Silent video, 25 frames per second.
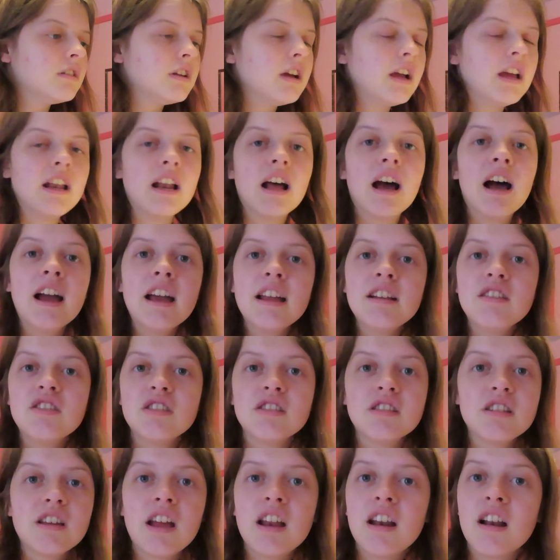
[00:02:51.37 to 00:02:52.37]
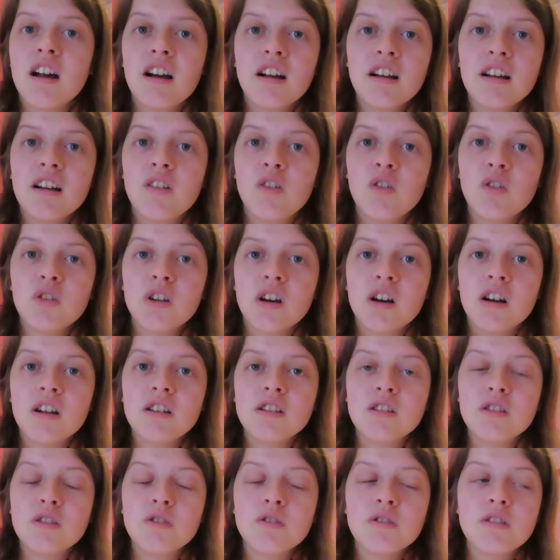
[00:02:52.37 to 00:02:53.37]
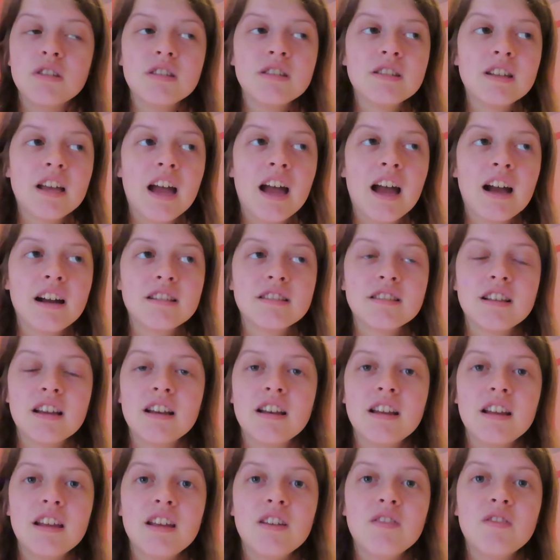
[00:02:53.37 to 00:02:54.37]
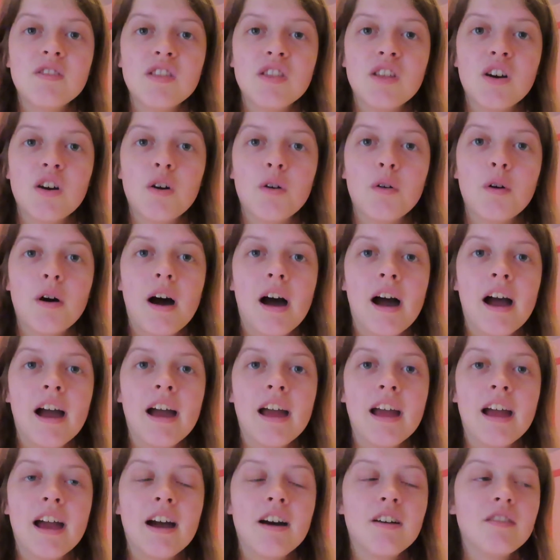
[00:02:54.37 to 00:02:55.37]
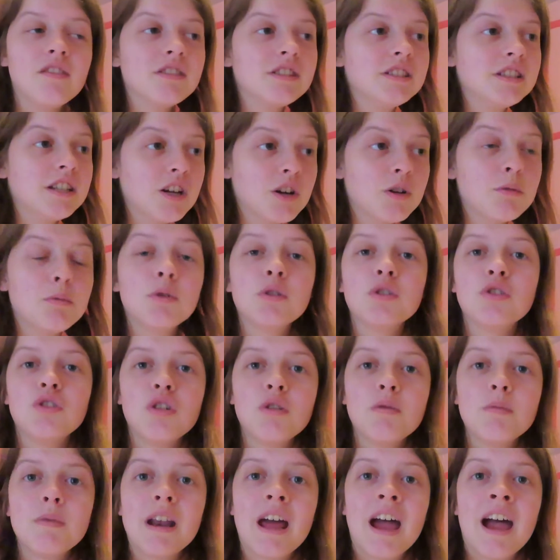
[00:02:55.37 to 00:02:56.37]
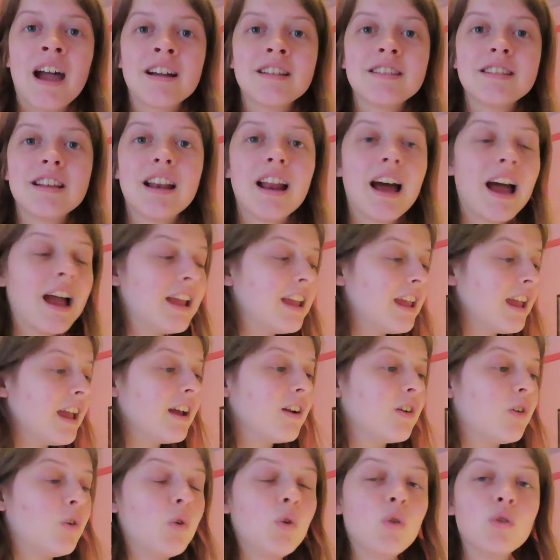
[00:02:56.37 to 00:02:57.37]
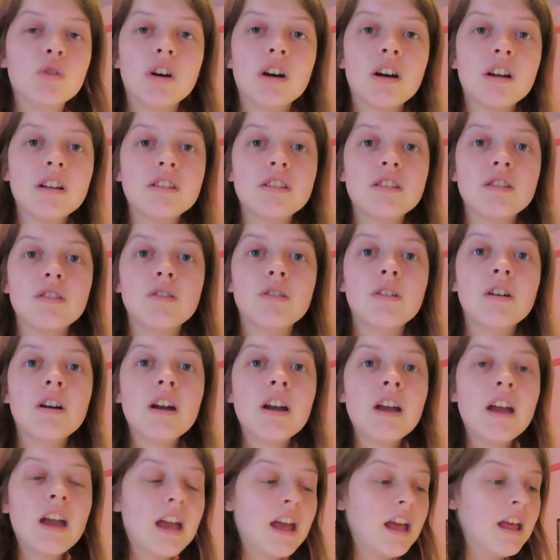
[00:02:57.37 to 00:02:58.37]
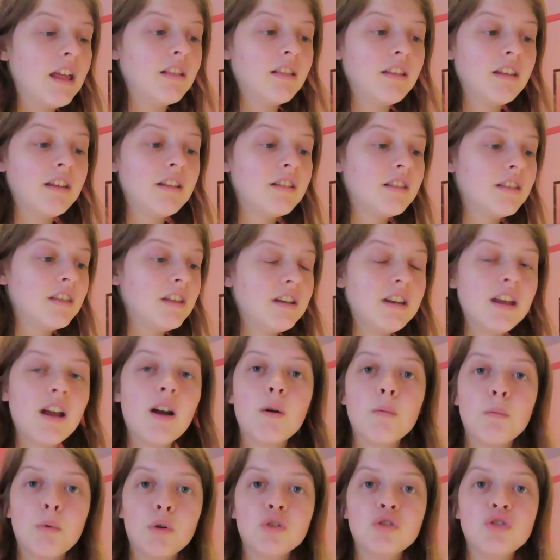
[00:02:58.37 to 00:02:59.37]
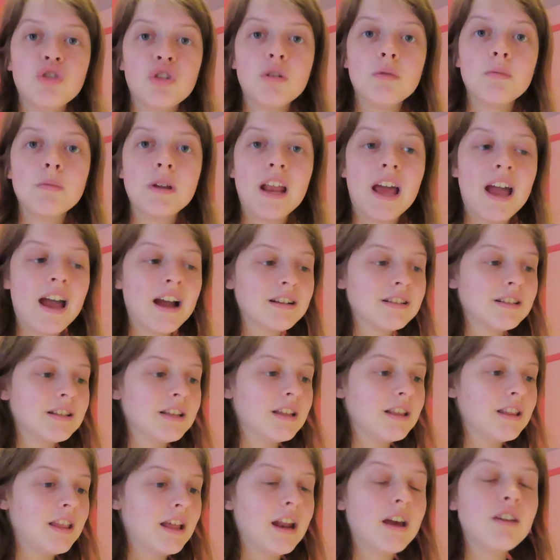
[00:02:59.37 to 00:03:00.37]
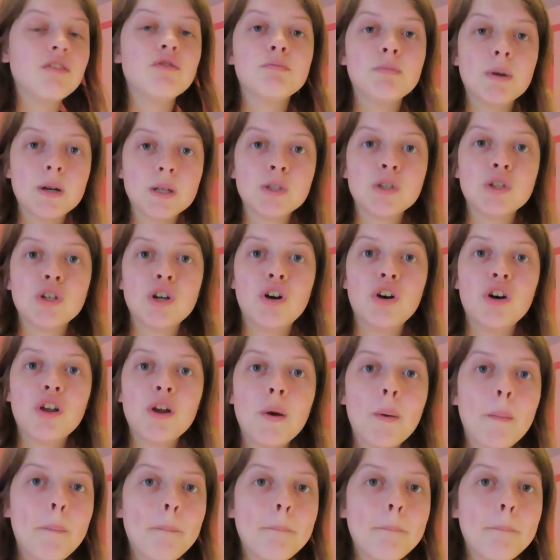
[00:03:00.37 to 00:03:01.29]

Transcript: And I just cannot hold on to this accent. Even though I have a terrible German accent, I can't hold on to at least the terrible German accent that I've mustered.